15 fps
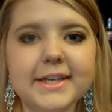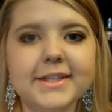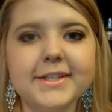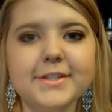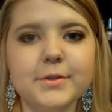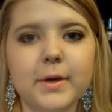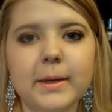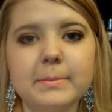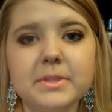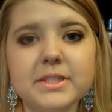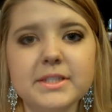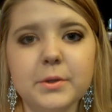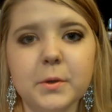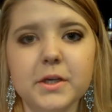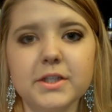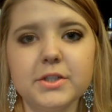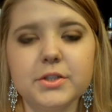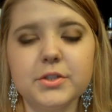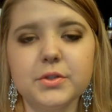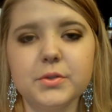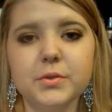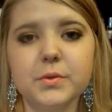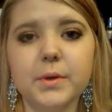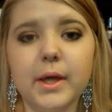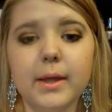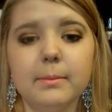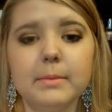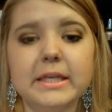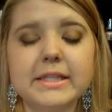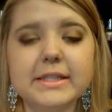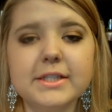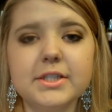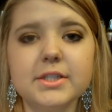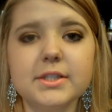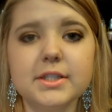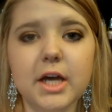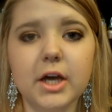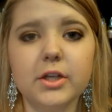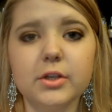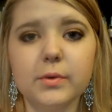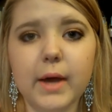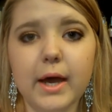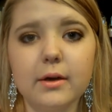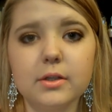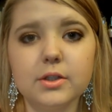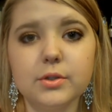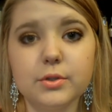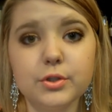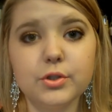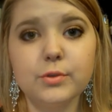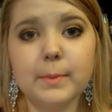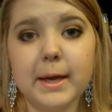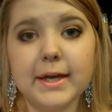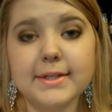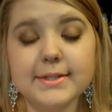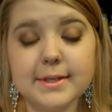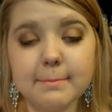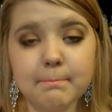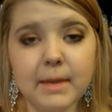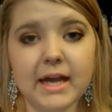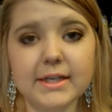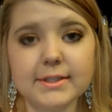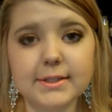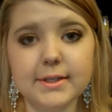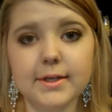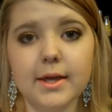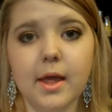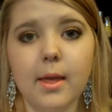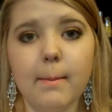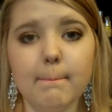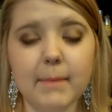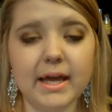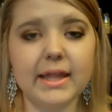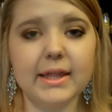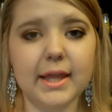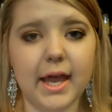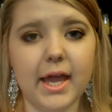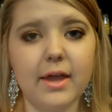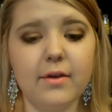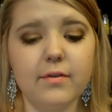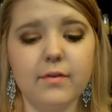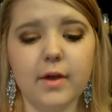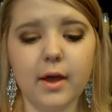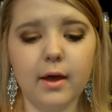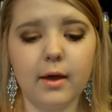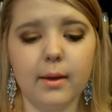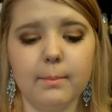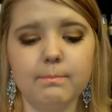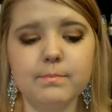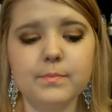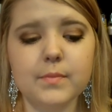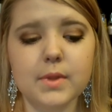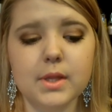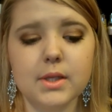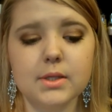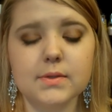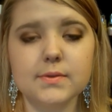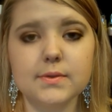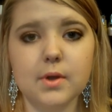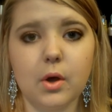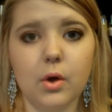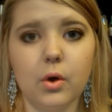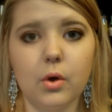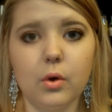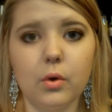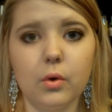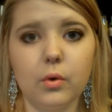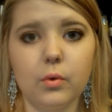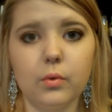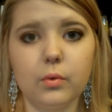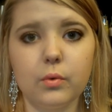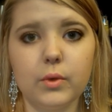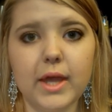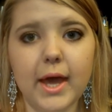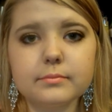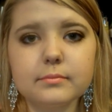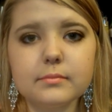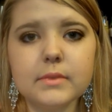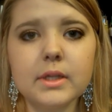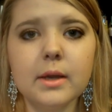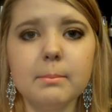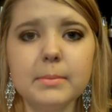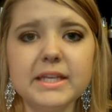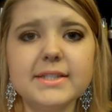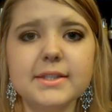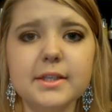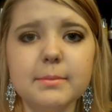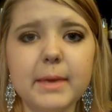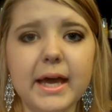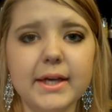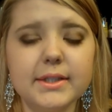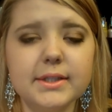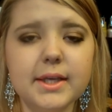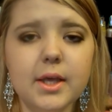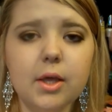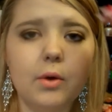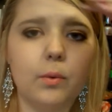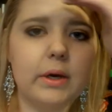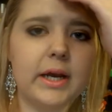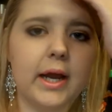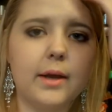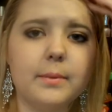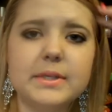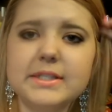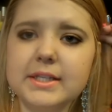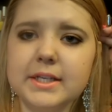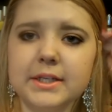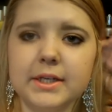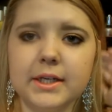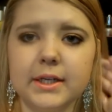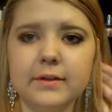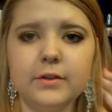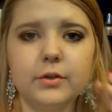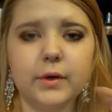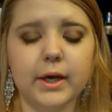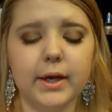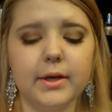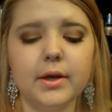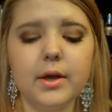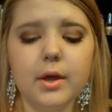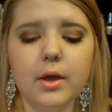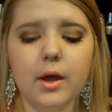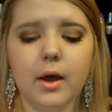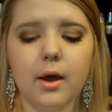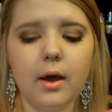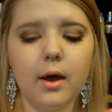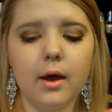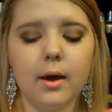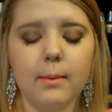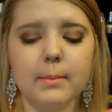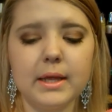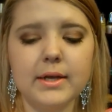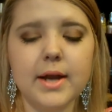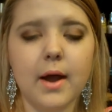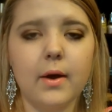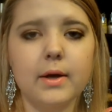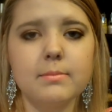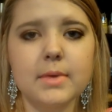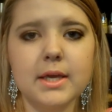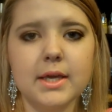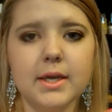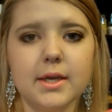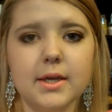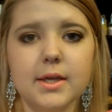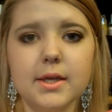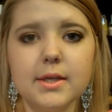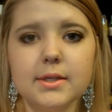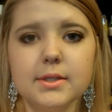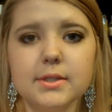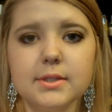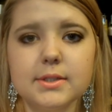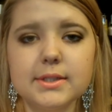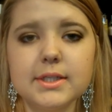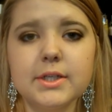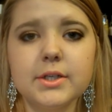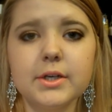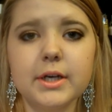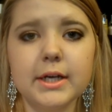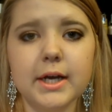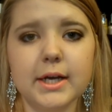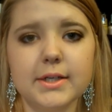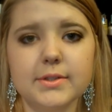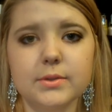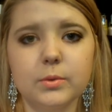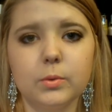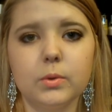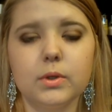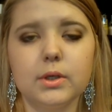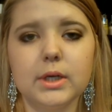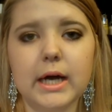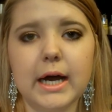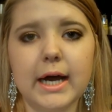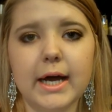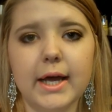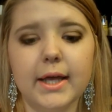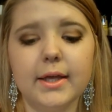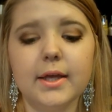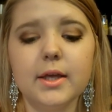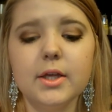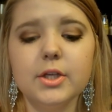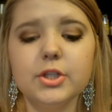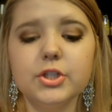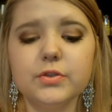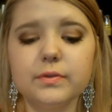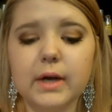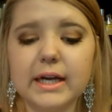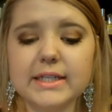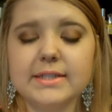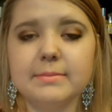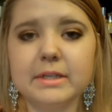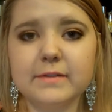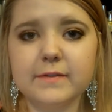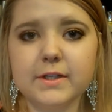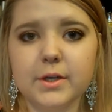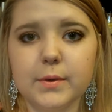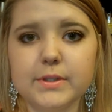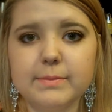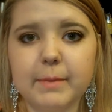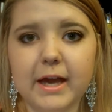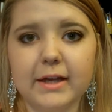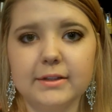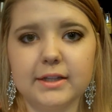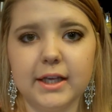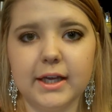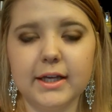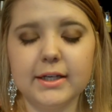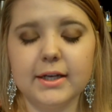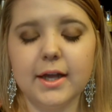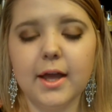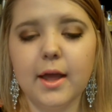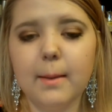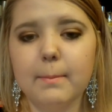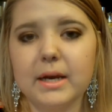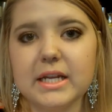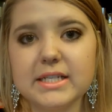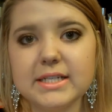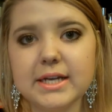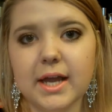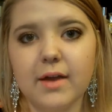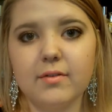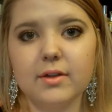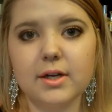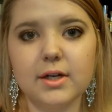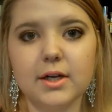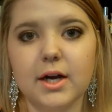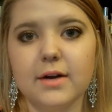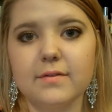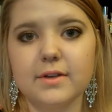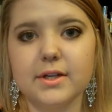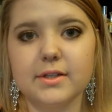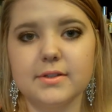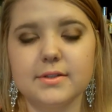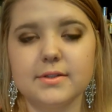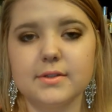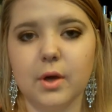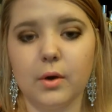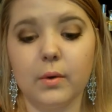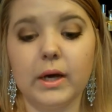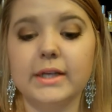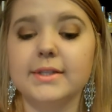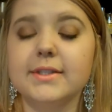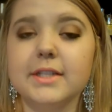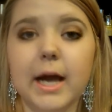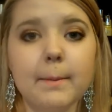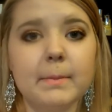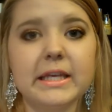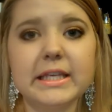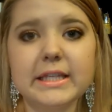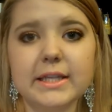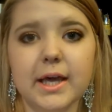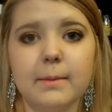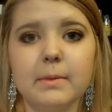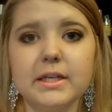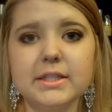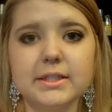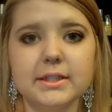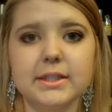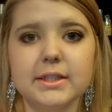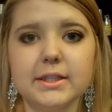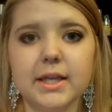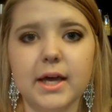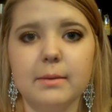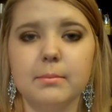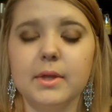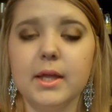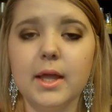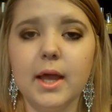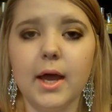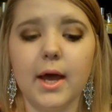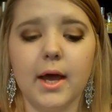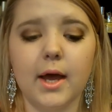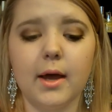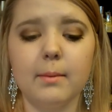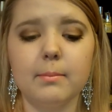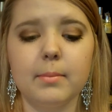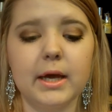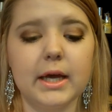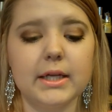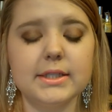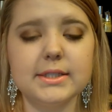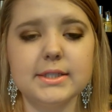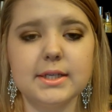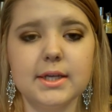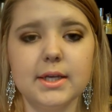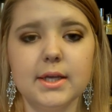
anyway, so I'm just going to basically just tell you how YouTube has impacted my life. Um, so, yeah. Basically back when I was in 8th grade, um, and now I'm a senior in high school, I tried to make videos back then, but I didn't have a lot of confidence, so I stopped making them, I deleted them, um, but